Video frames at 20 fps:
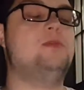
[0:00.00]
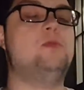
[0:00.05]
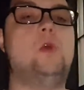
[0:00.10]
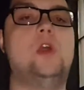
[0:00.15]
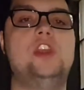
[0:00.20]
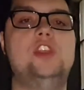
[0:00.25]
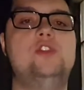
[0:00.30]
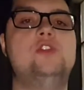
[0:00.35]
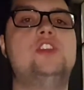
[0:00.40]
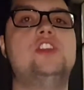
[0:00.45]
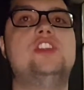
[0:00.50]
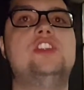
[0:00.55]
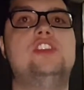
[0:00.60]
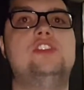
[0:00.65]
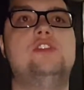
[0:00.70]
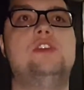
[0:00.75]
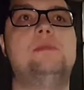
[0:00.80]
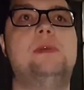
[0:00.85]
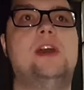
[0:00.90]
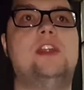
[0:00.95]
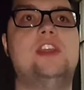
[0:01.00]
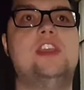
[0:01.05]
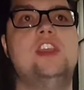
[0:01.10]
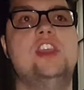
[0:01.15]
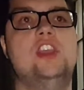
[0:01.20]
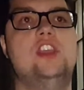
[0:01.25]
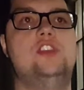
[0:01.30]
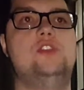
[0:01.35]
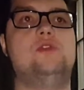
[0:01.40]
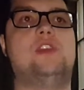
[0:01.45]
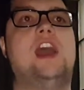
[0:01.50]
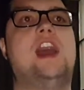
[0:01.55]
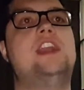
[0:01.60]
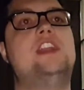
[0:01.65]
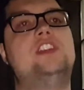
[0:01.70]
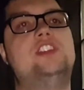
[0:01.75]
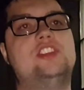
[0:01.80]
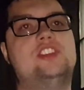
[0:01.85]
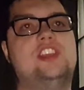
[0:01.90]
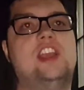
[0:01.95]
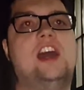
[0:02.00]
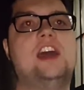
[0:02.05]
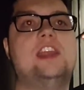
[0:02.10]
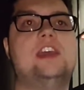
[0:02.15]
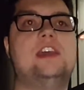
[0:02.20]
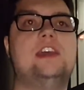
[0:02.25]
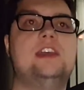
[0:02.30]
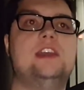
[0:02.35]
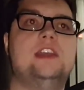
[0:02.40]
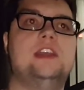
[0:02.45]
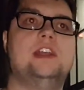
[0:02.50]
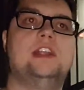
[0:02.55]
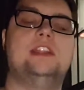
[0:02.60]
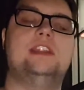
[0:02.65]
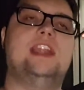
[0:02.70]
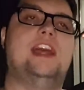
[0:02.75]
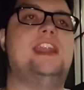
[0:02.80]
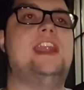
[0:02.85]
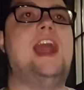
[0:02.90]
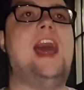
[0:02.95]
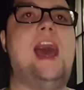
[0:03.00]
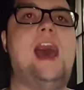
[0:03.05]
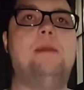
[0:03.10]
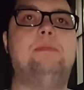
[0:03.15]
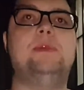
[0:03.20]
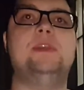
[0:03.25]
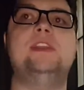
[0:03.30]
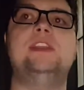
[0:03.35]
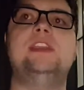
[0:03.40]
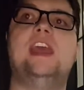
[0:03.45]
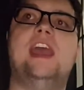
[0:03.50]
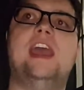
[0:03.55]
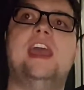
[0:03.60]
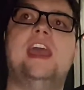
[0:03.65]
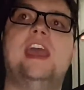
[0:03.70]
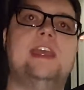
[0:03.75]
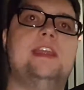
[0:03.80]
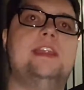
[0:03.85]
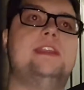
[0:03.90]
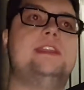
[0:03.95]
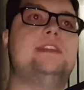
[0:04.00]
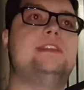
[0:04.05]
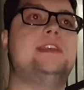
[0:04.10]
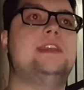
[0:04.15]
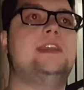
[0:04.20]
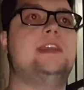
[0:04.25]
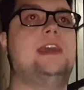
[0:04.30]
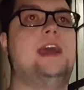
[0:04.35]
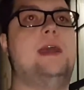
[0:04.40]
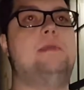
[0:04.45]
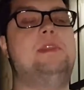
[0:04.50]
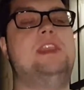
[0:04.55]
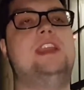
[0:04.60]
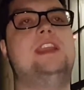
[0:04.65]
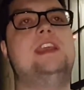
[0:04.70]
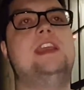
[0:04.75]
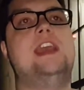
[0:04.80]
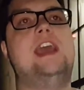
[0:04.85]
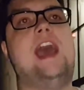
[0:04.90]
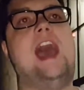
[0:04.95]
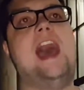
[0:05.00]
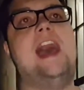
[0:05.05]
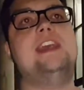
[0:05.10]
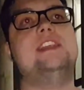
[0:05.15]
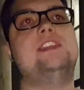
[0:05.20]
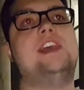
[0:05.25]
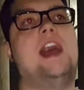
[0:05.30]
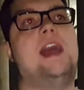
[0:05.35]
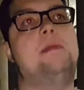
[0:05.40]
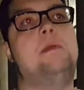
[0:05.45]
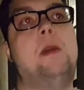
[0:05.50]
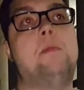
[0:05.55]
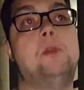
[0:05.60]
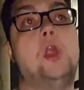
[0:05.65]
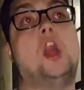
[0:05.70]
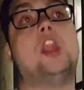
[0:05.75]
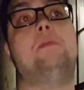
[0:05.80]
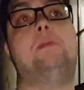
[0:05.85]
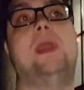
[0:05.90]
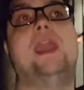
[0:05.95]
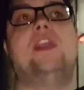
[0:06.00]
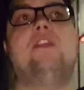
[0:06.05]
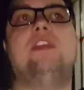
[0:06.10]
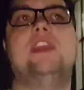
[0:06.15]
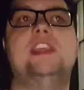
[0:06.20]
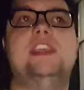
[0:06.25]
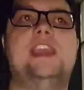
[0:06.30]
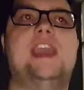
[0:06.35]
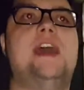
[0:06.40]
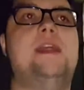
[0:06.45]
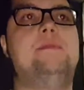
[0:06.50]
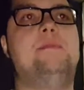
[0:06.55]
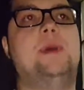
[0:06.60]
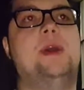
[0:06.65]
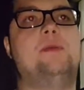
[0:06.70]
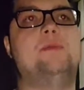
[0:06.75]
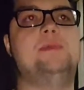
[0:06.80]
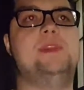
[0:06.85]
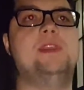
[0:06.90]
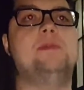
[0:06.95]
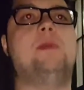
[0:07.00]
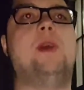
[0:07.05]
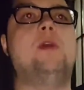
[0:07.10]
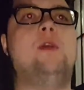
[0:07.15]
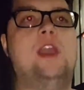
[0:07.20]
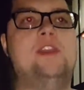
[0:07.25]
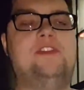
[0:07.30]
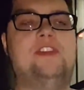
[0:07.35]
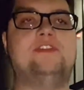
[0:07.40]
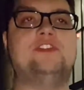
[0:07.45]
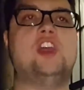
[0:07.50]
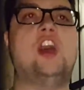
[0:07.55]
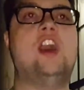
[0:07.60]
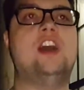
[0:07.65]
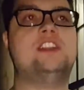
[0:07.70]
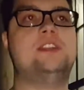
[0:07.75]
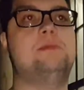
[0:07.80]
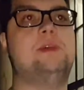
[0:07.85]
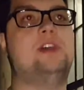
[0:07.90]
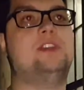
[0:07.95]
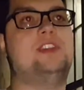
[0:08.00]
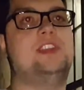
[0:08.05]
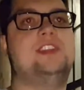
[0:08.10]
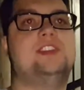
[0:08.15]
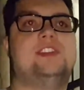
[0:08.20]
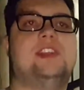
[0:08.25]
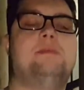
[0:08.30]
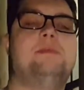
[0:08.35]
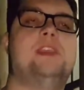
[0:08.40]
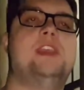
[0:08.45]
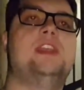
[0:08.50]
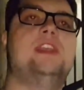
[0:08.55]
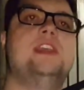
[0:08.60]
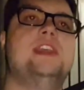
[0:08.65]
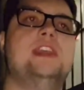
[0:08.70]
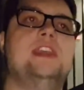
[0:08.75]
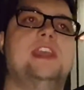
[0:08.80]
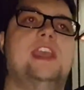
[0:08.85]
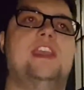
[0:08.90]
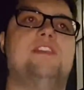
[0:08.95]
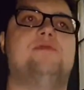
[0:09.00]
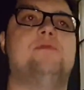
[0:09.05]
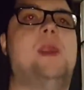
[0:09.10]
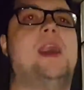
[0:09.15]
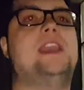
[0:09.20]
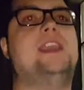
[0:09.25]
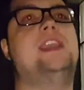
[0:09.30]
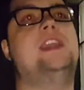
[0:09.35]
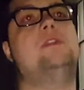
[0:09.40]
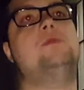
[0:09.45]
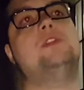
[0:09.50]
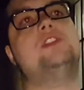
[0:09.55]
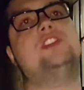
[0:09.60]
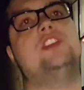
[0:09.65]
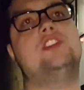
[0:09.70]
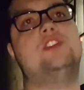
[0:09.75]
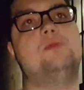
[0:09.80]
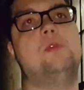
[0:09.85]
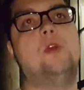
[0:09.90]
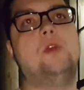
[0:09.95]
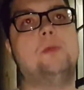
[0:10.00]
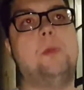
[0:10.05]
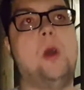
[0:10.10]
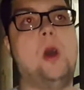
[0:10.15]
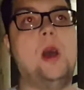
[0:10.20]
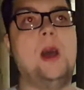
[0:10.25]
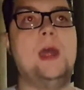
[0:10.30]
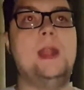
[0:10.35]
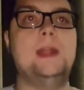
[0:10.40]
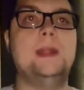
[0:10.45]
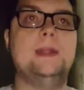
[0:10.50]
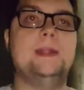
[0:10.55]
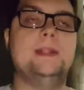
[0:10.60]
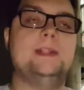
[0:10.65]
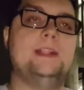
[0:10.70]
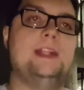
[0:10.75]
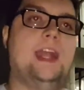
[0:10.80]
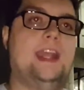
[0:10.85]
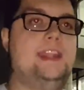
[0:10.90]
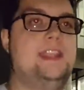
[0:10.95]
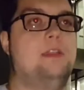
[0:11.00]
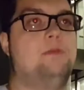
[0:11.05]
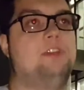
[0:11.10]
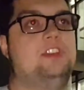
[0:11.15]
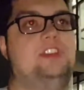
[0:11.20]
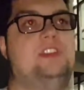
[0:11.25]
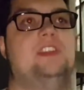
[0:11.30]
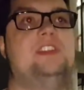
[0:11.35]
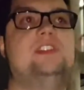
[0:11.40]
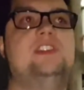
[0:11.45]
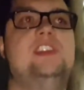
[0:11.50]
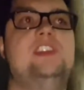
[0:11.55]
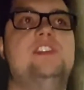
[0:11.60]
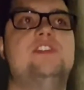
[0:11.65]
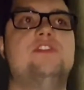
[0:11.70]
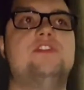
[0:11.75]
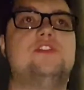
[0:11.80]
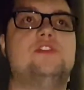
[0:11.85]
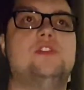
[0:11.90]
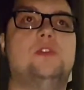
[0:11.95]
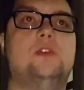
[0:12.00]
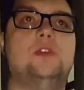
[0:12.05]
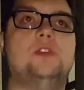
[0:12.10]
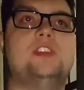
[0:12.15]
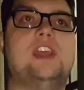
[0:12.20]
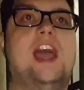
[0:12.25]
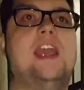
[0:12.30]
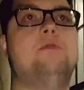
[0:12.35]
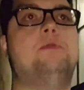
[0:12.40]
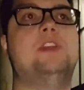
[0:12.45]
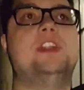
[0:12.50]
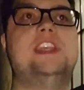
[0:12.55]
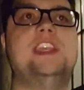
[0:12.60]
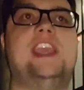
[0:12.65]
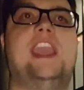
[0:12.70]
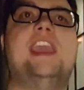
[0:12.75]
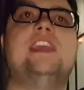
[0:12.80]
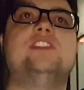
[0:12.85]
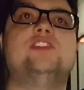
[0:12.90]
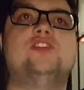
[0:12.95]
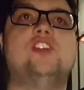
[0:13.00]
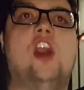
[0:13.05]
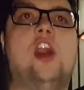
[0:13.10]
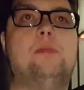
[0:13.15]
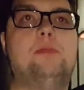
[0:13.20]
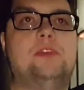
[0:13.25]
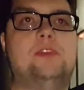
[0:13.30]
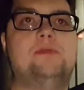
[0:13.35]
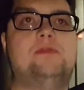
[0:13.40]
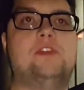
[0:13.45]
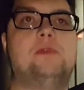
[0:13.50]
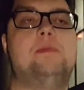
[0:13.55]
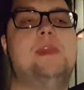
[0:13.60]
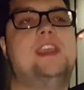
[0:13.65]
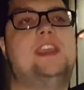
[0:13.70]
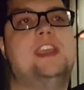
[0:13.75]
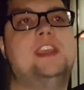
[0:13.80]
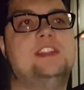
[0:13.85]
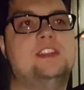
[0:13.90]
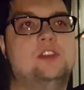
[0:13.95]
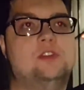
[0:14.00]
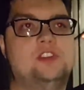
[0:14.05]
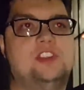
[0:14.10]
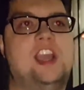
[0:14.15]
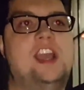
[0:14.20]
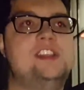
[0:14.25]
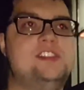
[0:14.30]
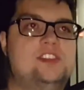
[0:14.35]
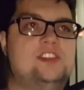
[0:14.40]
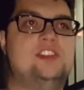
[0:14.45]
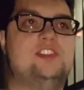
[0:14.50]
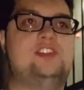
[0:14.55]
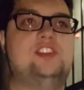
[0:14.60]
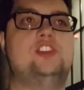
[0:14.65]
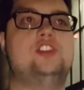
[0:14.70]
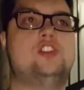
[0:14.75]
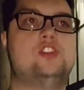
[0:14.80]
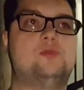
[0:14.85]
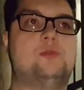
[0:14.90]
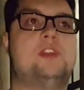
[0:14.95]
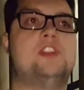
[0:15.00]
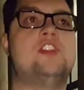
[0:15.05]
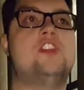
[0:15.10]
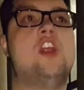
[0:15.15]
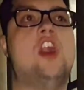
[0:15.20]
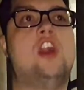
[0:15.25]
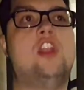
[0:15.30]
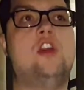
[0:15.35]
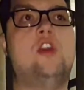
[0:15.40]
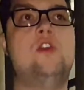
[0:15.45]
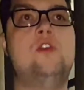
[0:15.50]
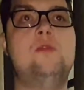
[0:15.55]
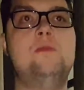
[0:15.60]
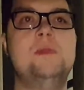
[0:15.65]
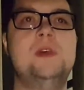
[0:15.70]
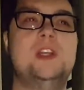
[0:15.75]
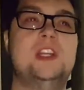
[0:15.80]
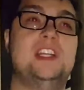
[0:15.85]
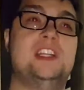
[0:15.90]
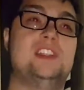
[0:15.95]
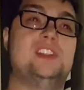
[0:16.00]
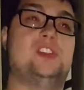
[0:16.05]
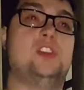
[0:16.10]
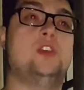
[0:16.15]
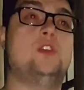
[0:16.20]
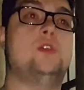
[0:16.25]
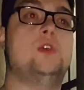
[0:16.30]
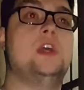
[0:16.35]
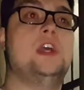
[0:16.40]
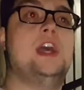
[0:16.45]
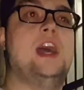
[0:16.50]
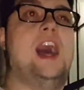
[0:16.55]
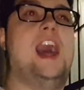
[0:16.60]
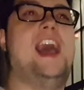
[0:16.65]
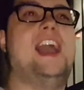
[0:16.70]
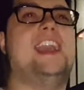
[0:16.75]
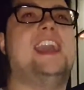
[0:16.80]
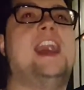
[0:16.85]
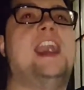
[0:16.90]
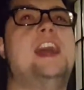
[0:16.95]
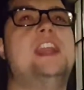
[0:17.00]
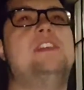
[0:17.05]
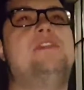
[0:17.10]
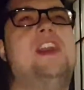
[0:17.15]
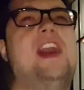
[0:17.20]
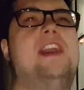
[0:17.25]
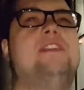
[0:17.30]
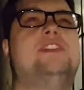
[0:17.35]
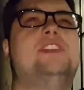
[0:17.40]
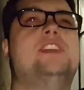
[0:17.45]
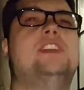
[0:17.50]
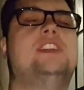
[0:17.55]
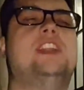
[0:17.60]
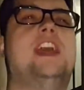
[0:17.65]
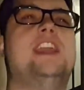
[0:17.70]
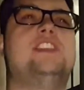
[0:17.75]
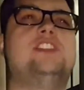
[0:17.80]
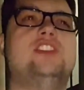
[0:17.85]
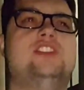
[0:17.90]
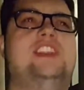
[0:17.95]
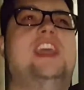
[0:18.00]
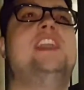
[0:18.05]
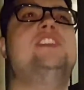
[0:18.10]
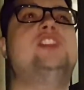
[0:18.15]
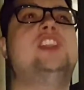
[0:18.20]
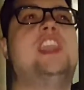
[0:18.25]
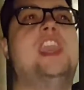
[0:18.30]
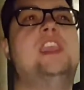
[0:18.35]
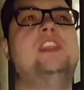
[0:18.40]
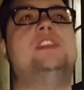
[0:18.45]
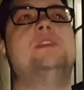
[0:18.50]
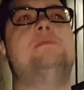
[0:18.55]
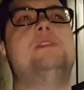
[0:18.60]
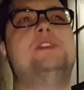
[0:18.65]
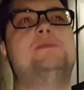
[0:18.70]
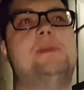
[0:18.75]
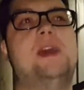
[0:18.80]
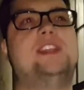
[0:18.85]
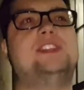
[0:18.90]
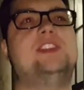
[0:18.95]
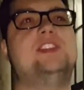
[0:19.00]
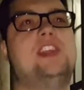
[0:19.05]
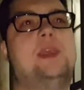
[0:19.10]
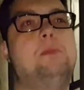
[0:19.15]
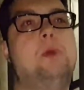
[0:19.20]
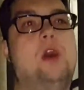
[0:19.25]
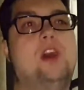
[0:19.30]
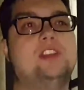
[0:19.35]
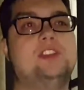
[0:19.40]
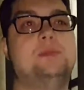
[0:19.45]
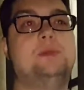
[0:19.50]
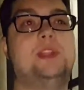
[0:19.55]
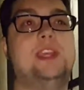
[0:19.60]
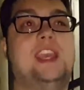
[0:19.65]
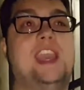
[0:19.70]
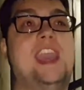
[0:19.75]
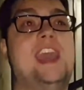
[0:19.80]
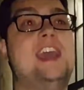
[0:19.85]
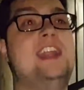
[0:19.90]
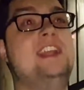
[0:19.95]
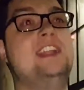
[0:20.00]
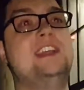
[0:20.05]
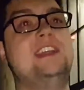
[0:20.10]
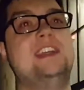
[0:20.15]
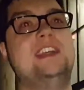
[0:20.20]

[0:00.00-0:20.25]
What are you gonna do about it? You kind of just gotta let it happen. And I mean, I'm not a parent yet, but me and my wife have talked about this. I mean, if my kid was to smoke pot and they were 16 years old, I really can't stop them from making those kinds of decisions when they're not home. So I kind of have to like just educate them as best as I possibly can.